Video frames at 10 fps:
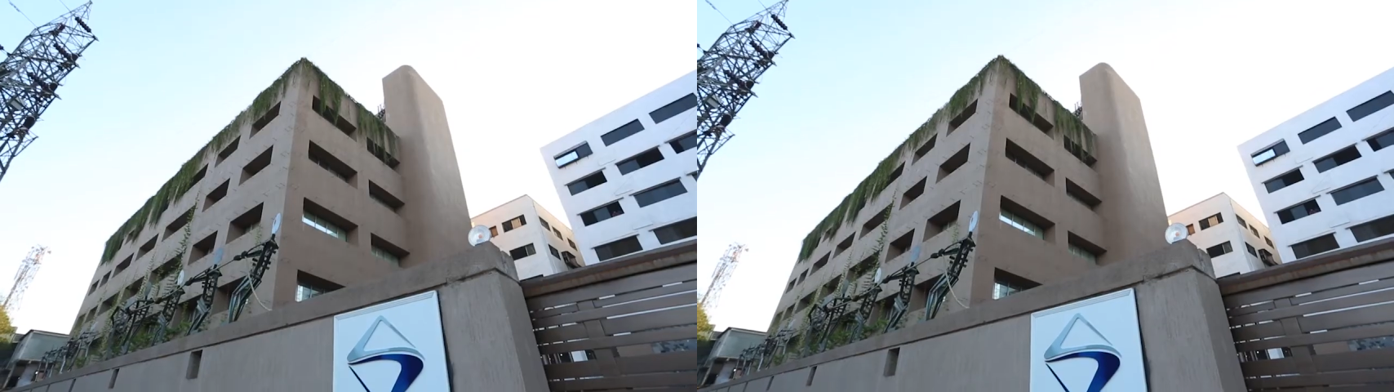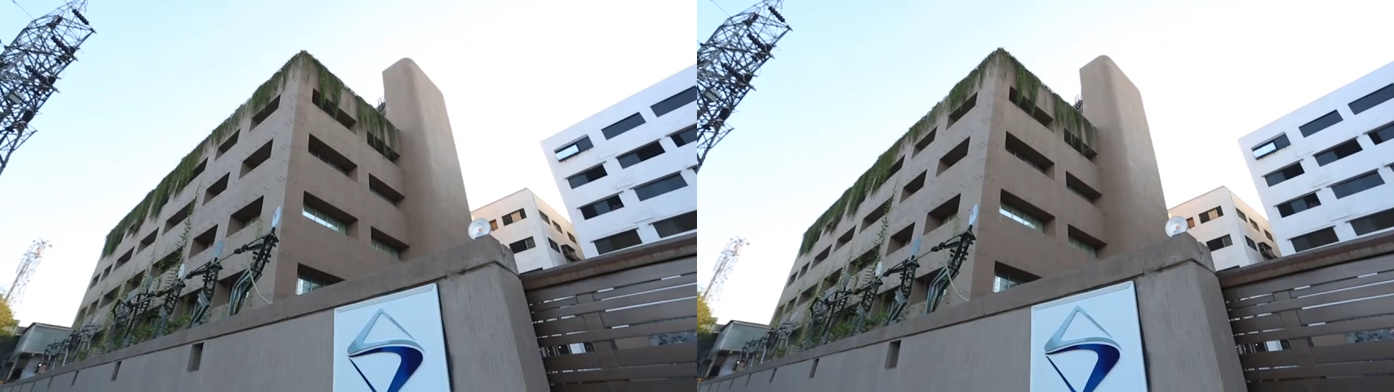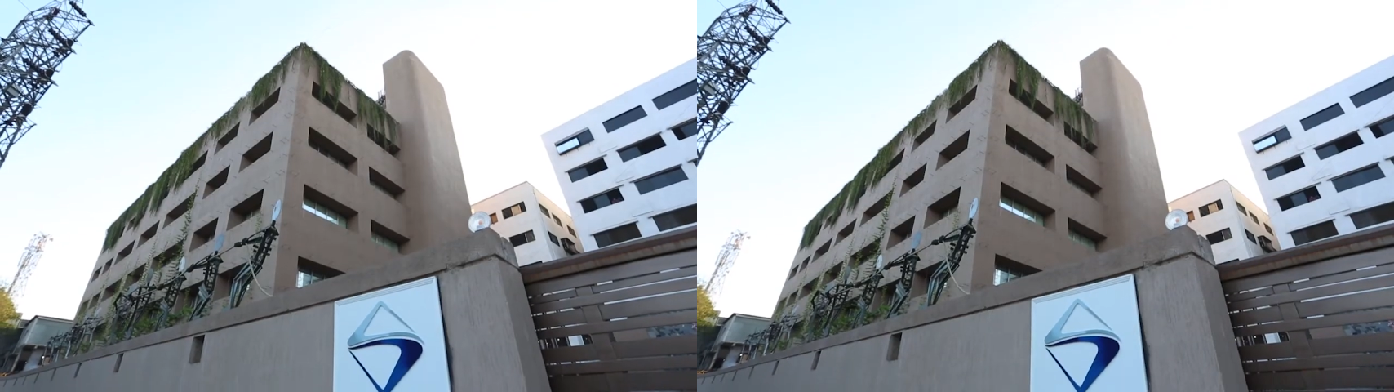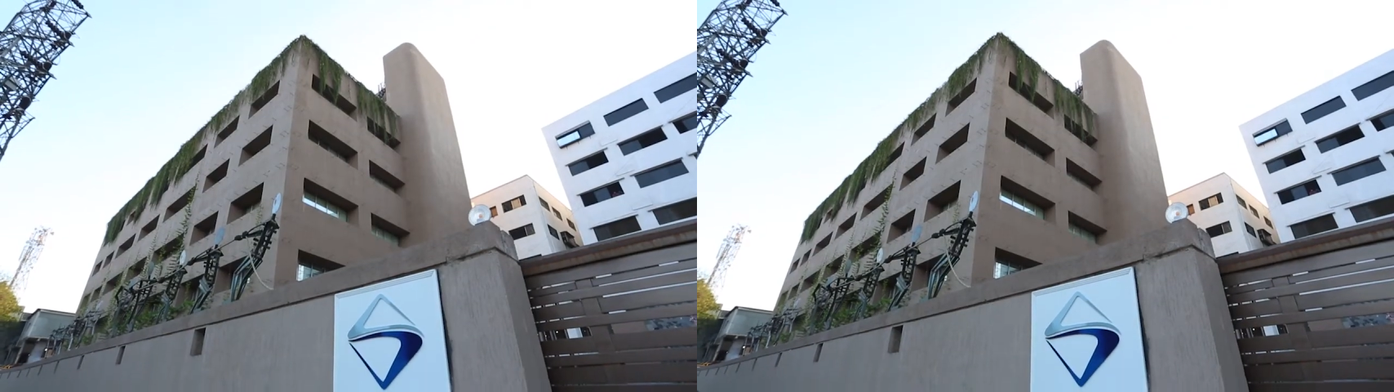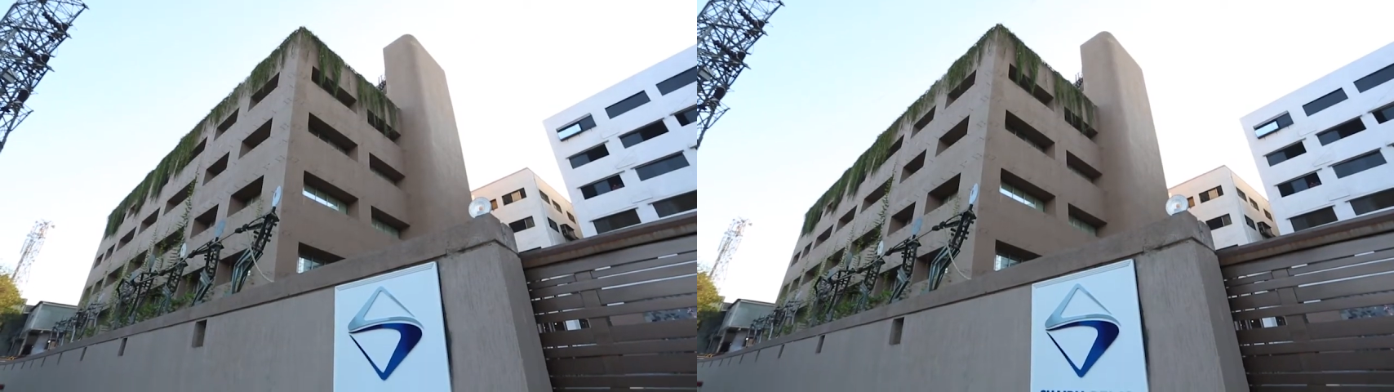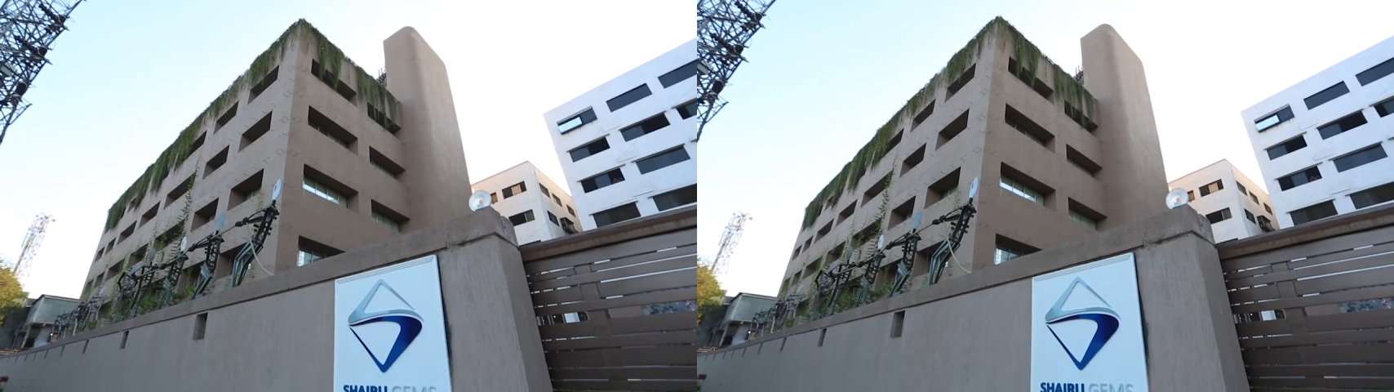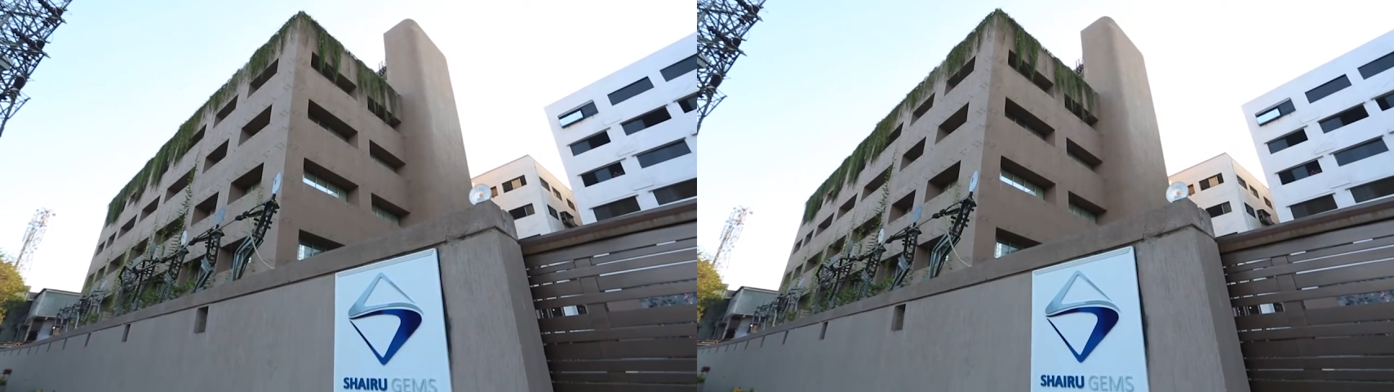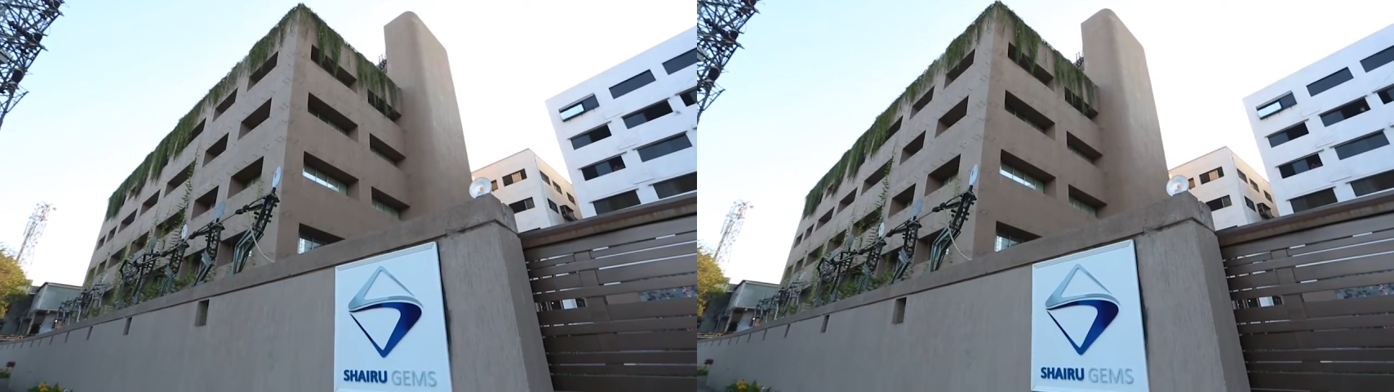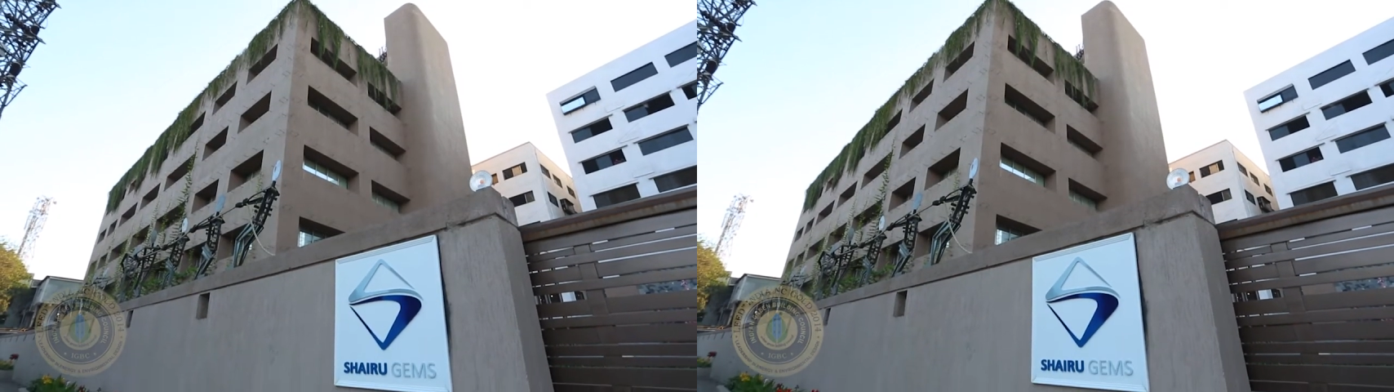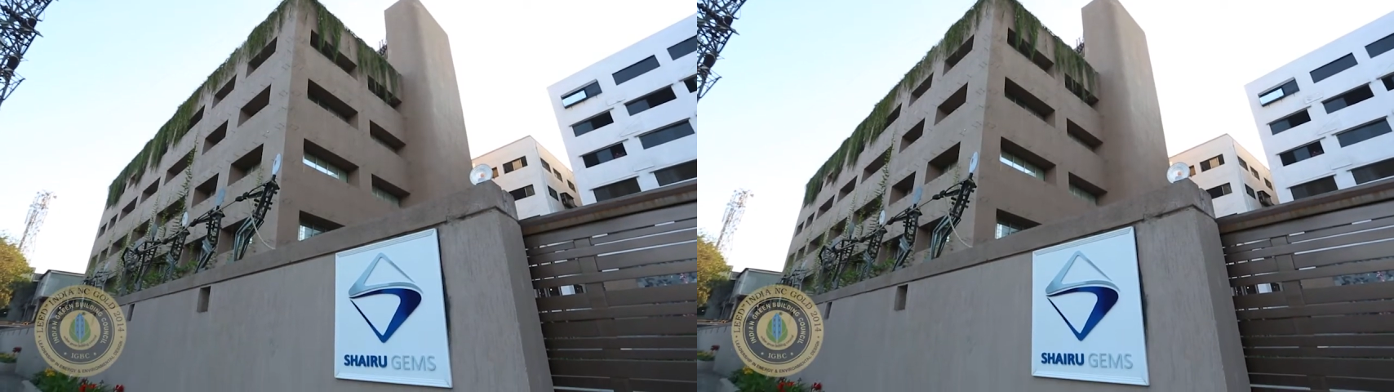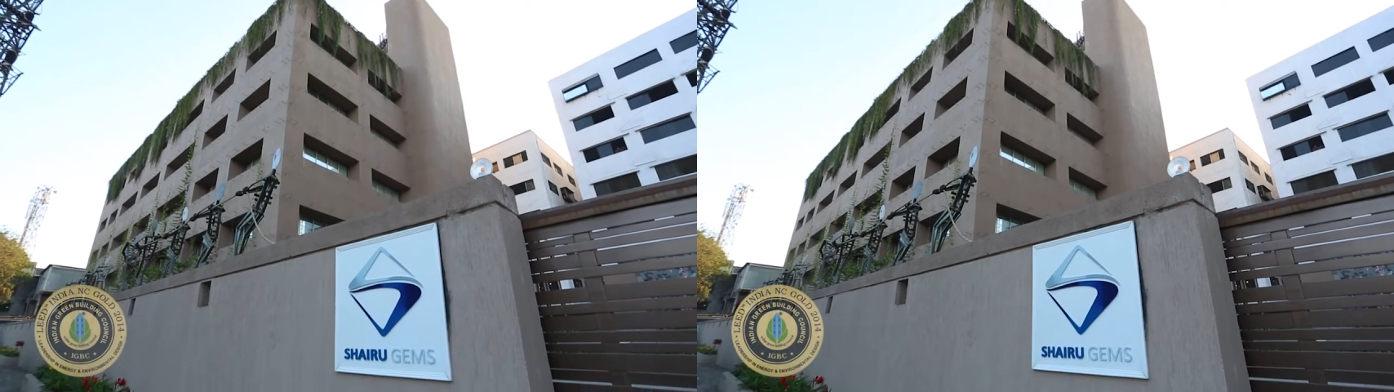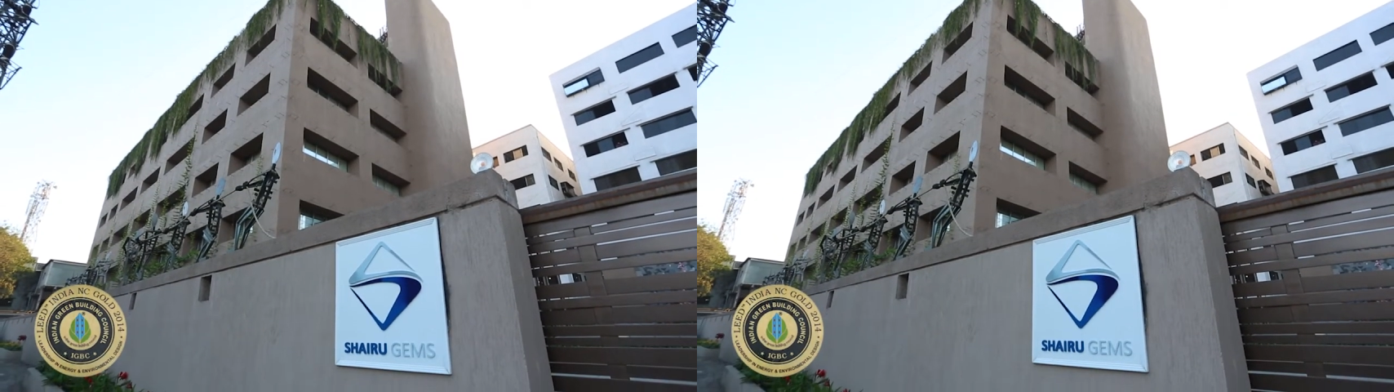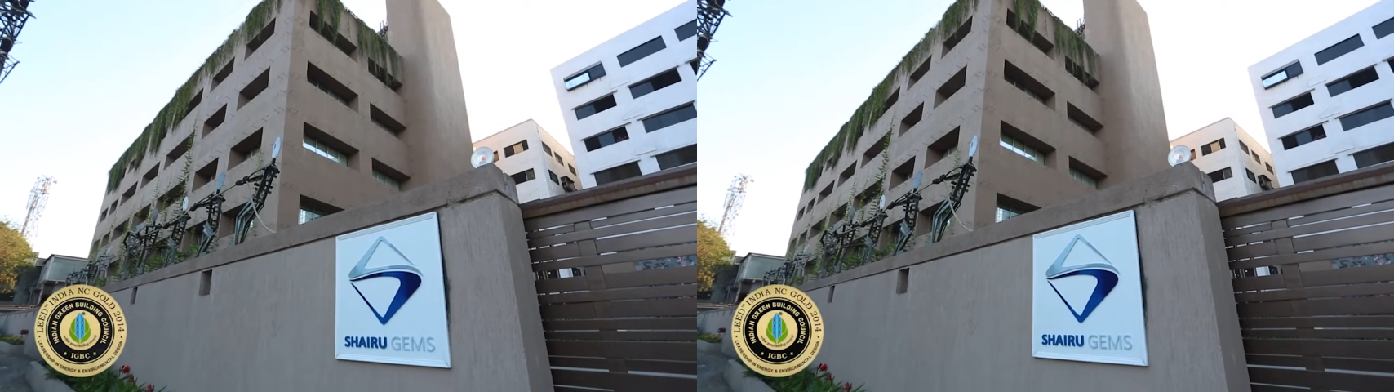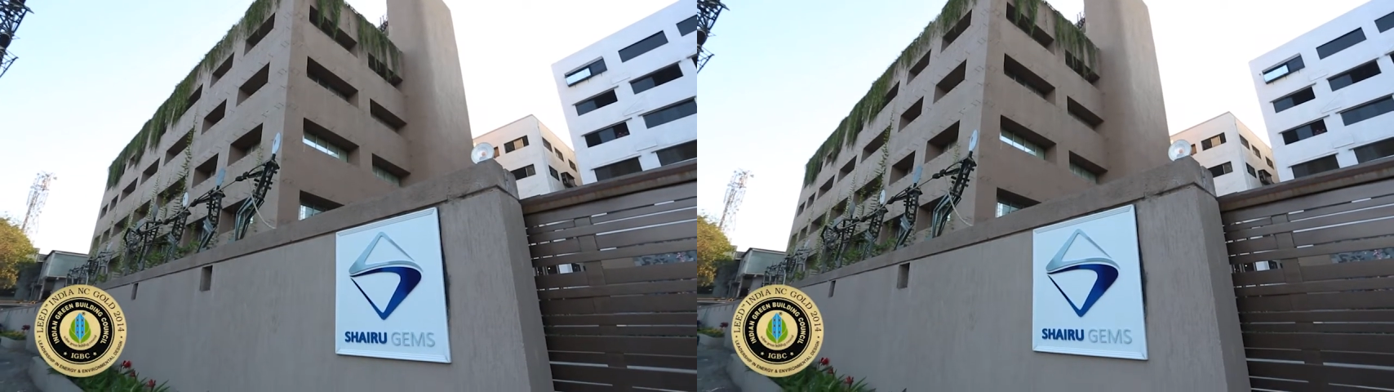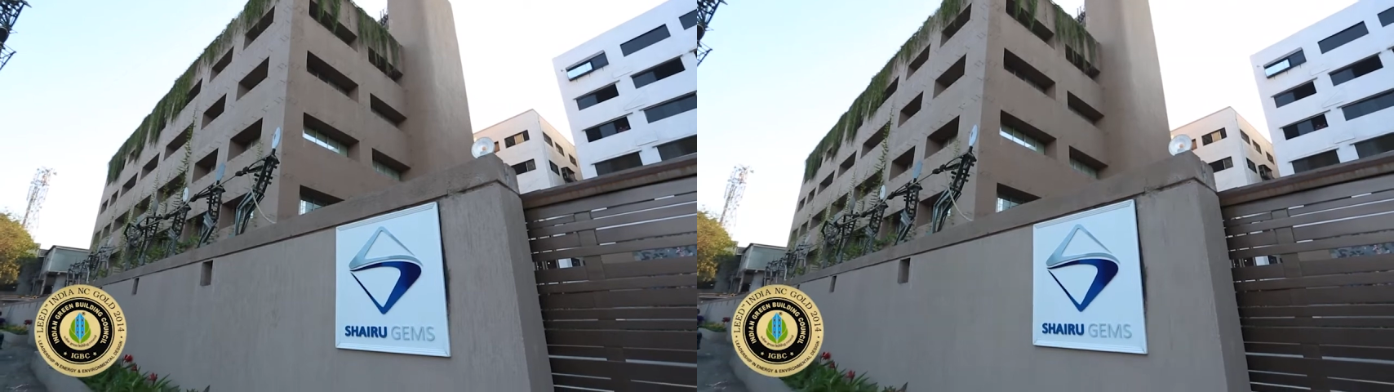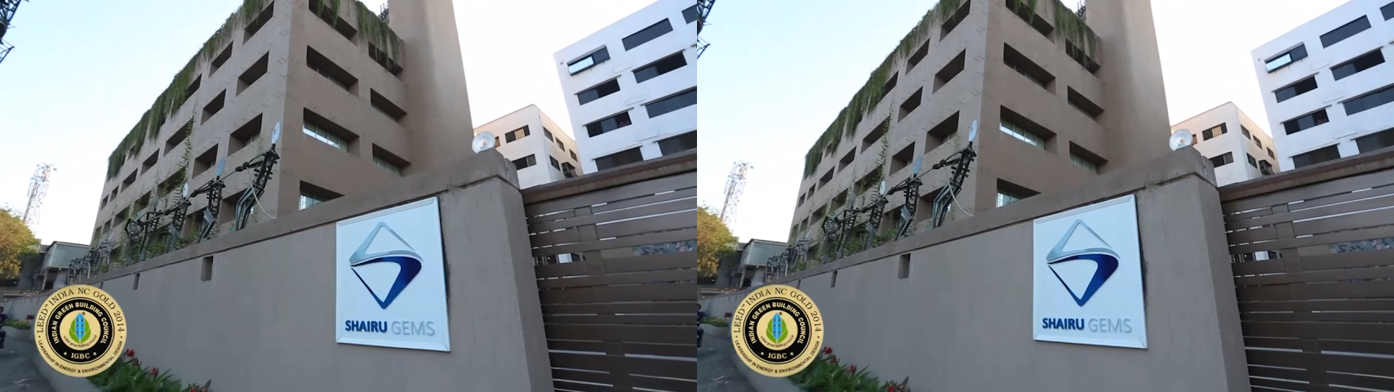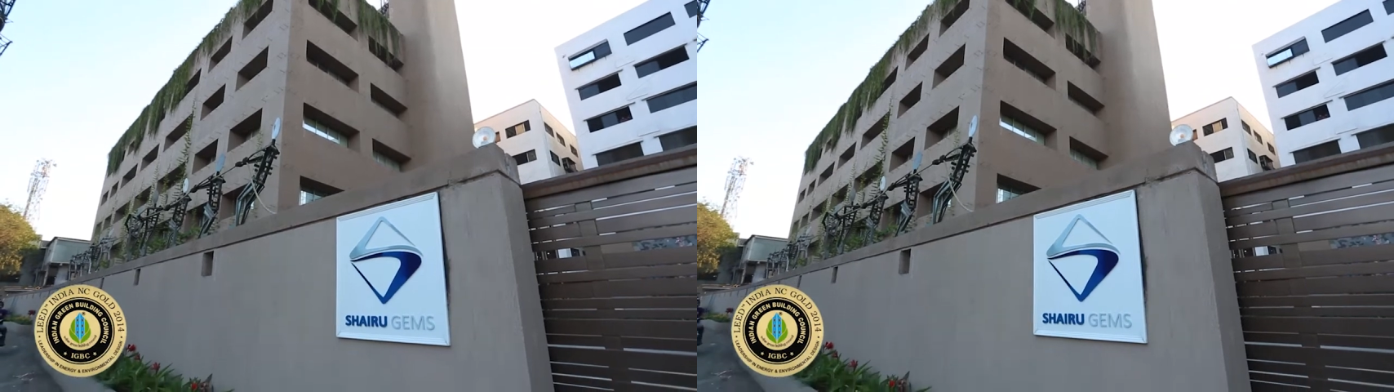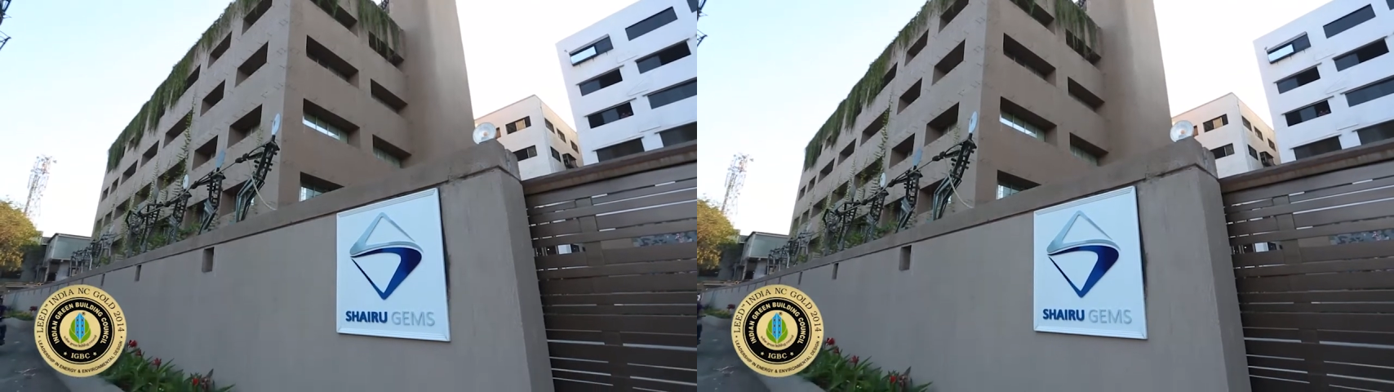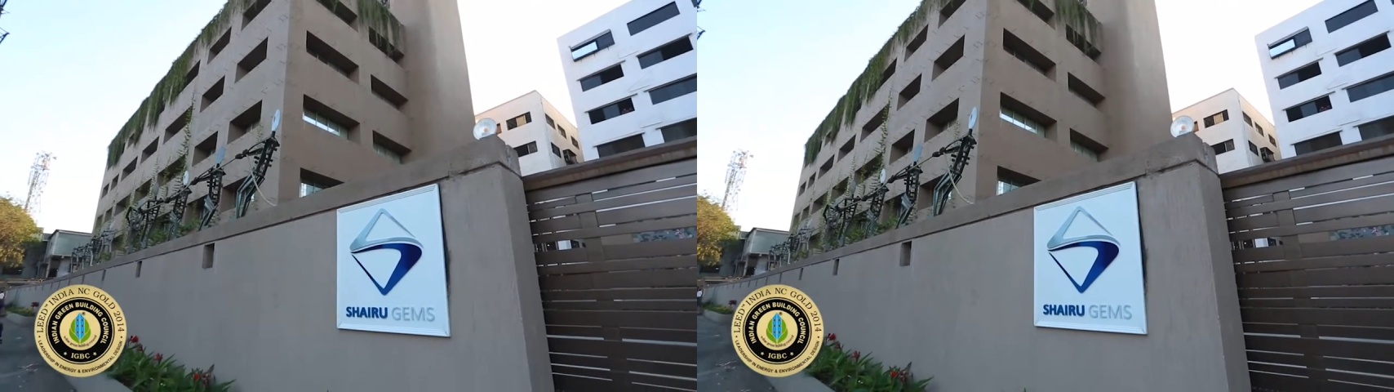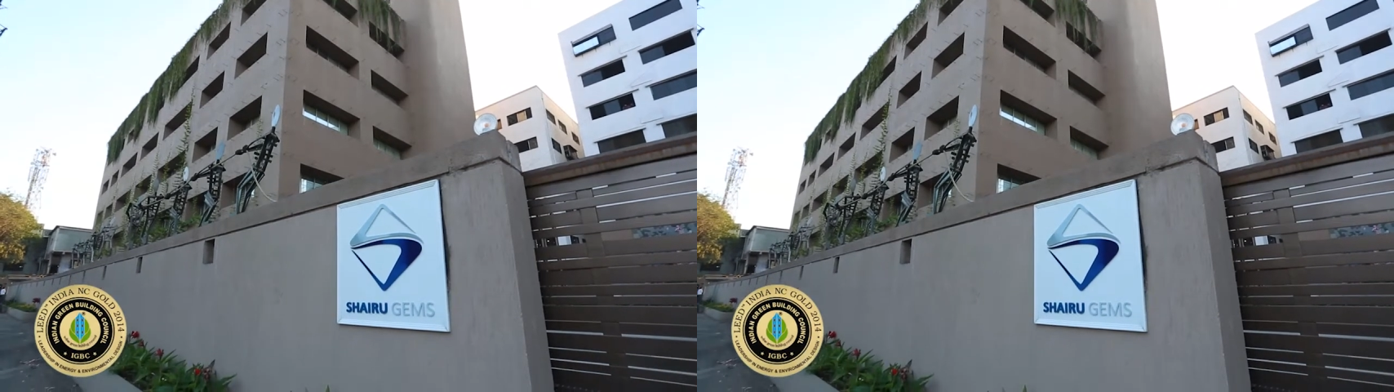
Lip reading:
[unreadable: no face in view]